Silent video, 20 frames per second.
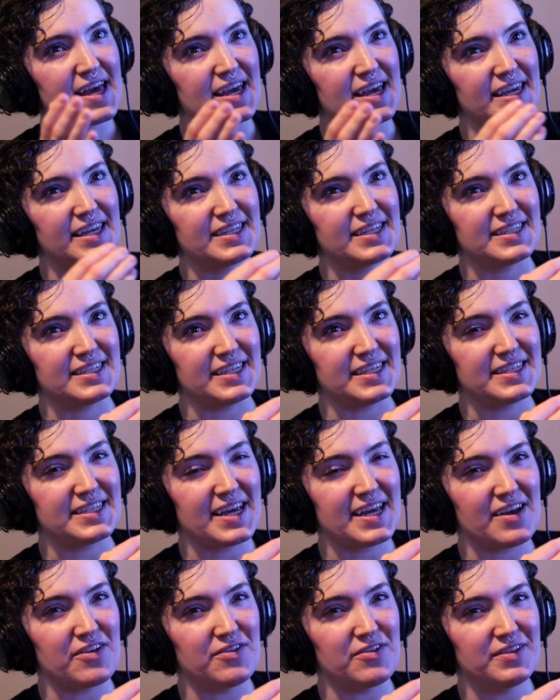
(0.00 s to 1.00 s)

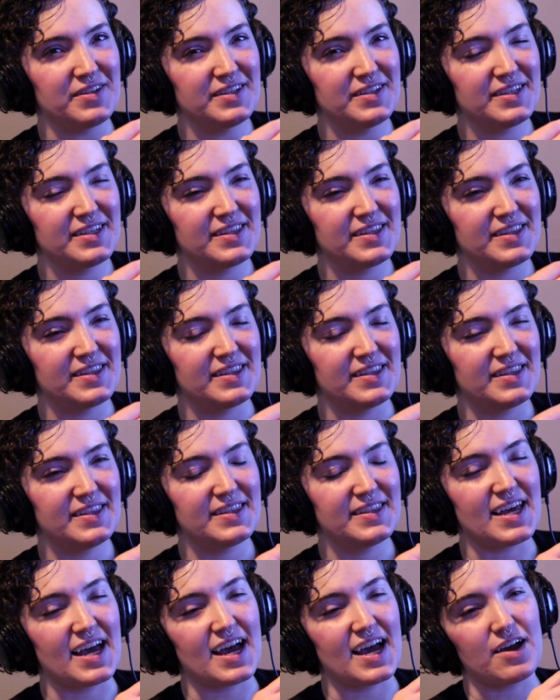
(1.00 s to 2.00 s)
detail
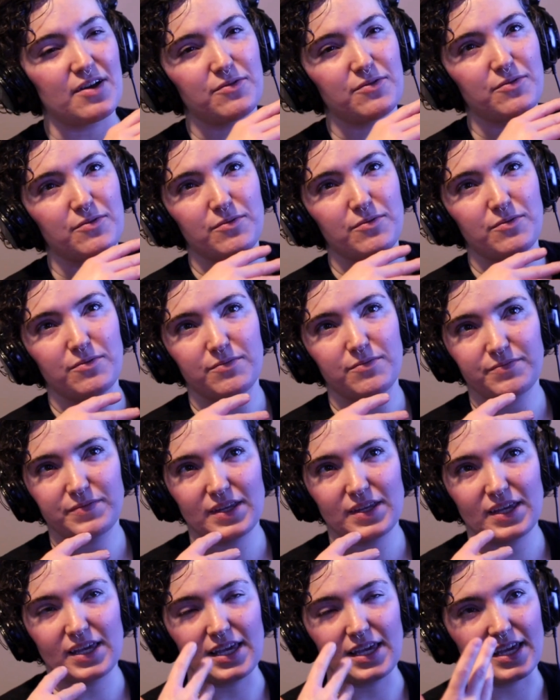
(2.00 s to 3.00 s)
that
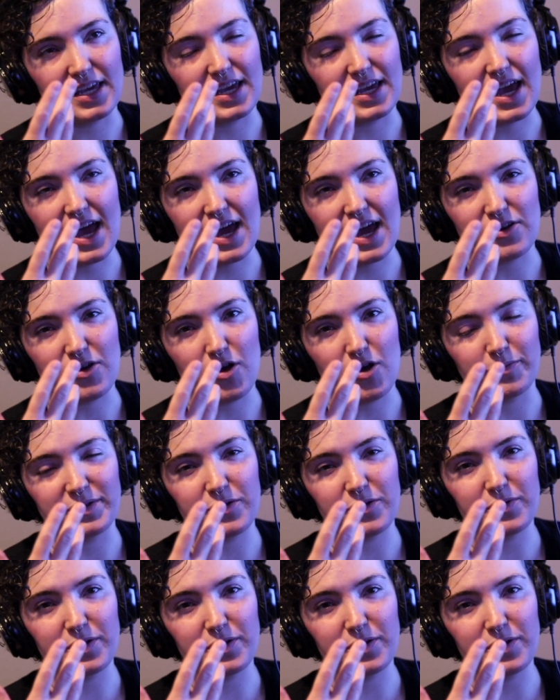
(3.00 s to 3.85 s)
he had hoped it would